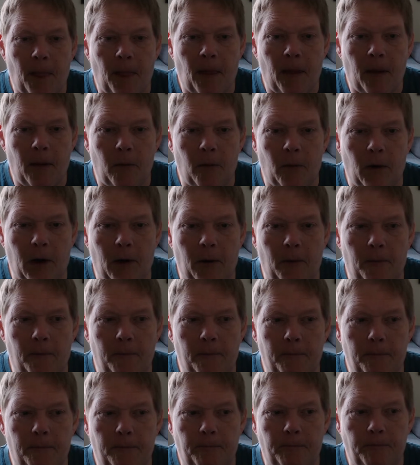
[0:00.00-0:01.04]
Well,
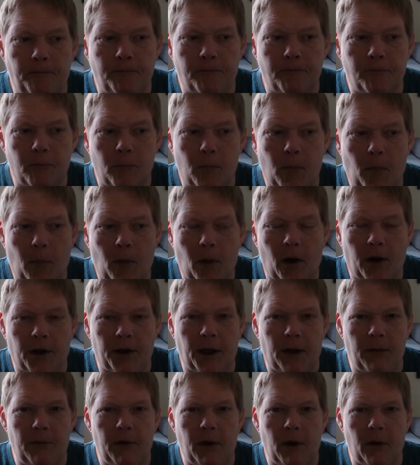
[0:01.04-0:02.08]
I
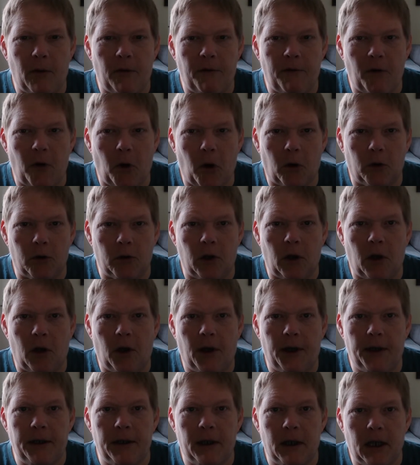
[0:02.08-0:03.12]
don't know if
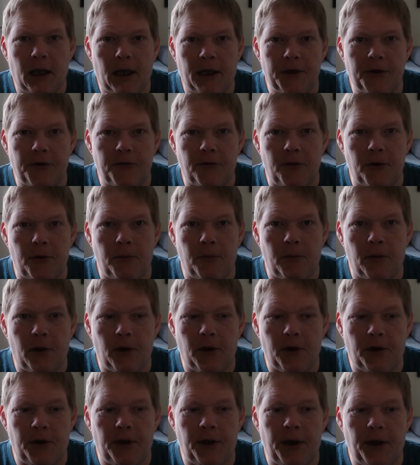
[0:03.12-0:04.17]
online classroom
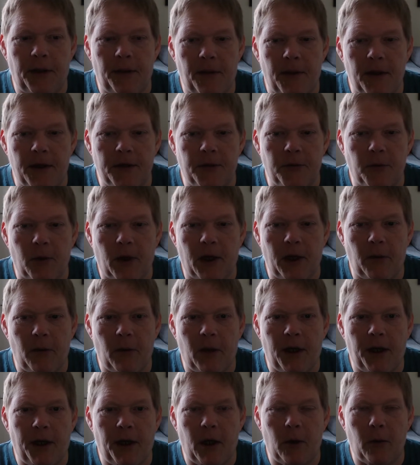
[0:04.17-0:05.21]
learning in this way,
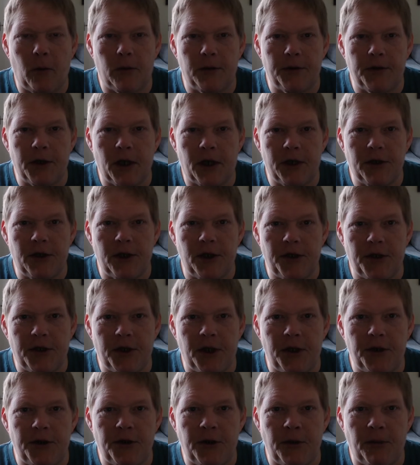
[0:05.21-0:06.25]
where no one's actually
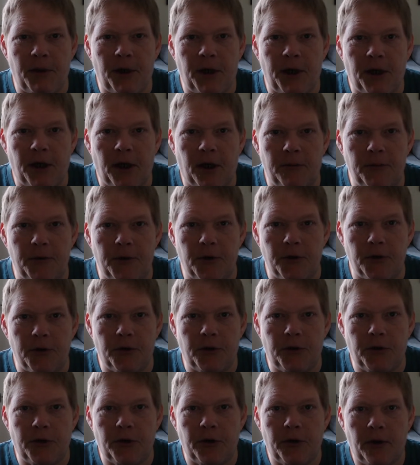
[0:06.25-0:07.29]
teaching me and I'm
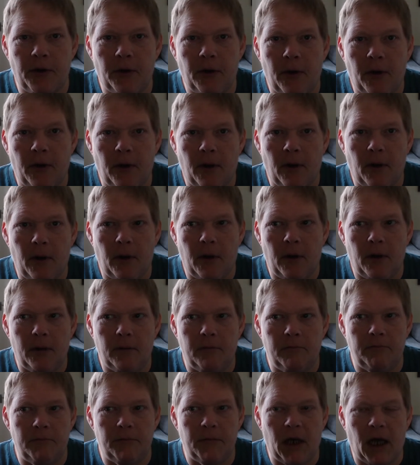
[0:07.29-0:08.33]
just
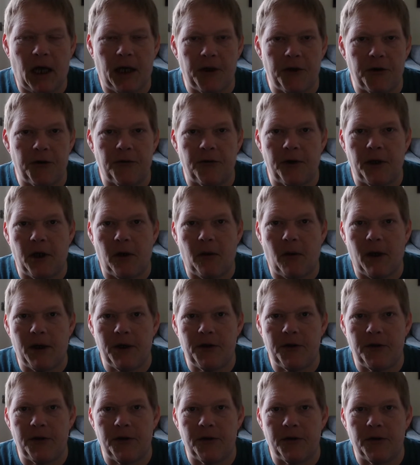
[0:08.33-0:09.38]
answering
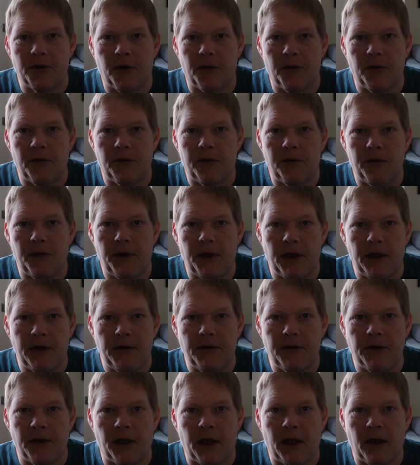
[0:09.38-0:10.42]
questions on the
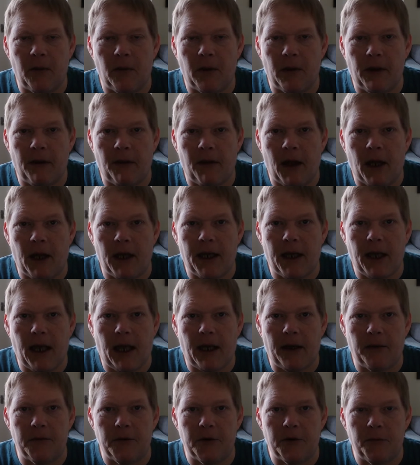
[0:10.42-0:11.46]
internet, whether that
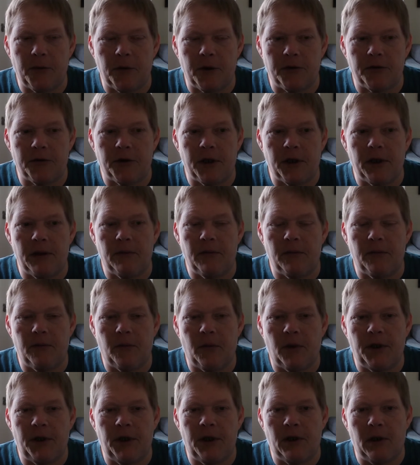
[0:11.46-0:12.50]
counts. Because
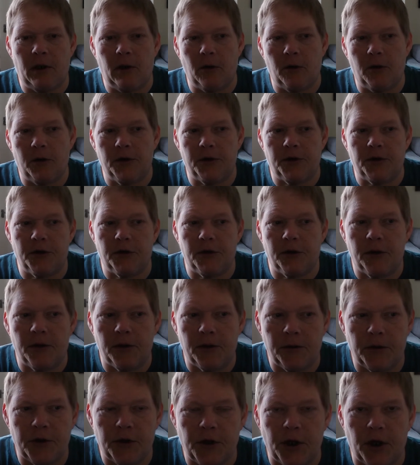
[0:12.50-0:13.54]
when you look at a
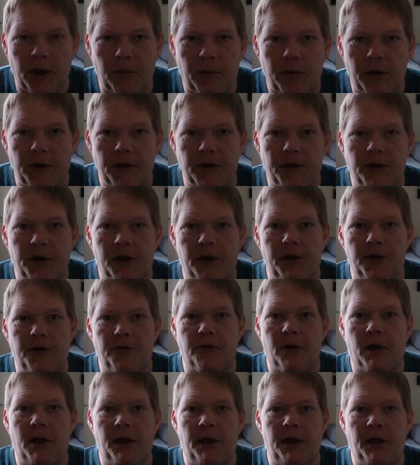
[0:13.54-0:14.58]
CPC
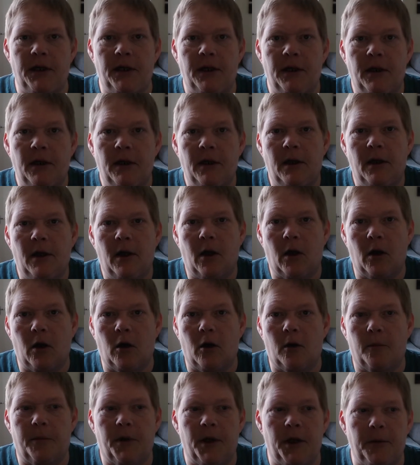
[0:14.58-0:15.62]
training, a lot
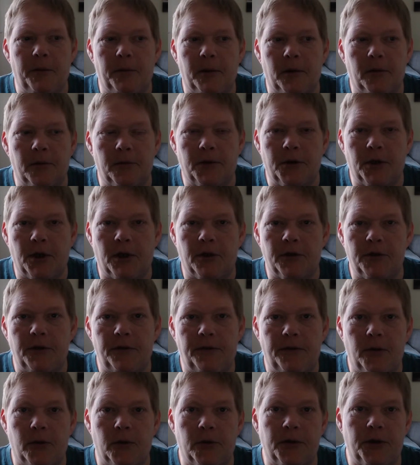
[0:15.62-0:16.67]
of people will charge you
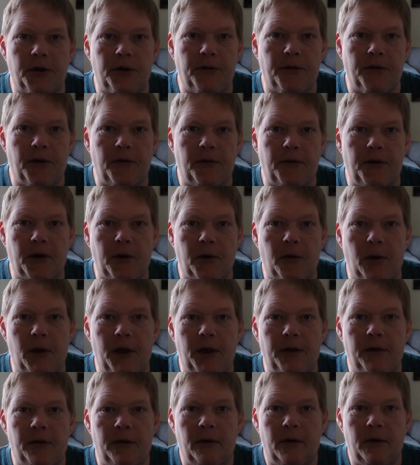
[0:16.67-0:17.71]
40 or 50
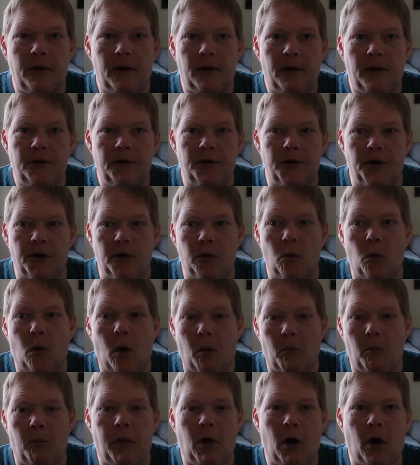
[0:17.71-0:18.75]
quid to do
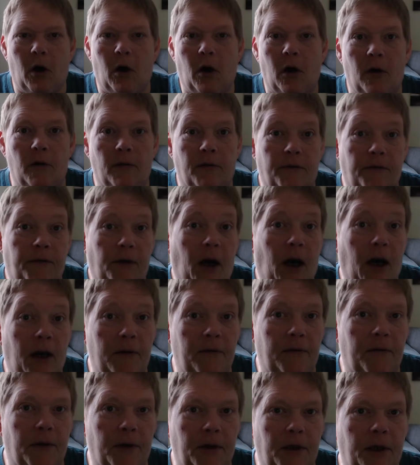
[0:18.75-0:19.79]
one part of
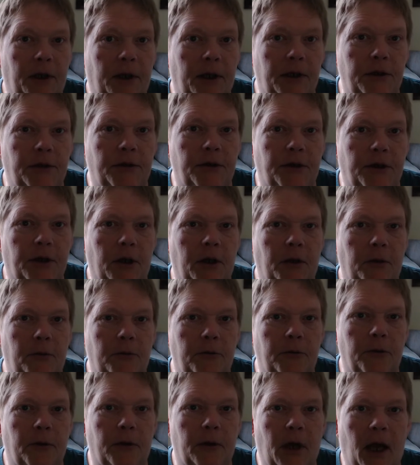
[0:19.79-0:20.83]
5 that you need to
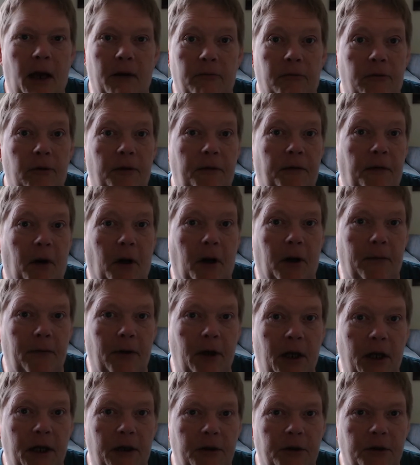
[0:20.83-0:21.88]
do every 5
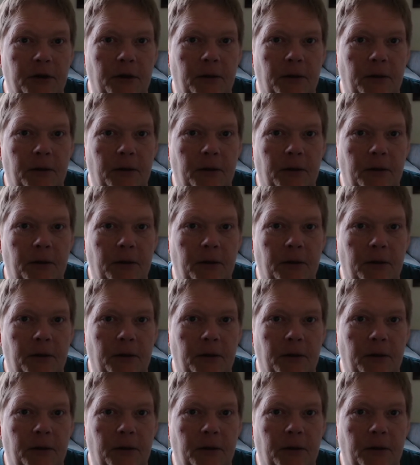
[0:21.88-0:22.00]
years.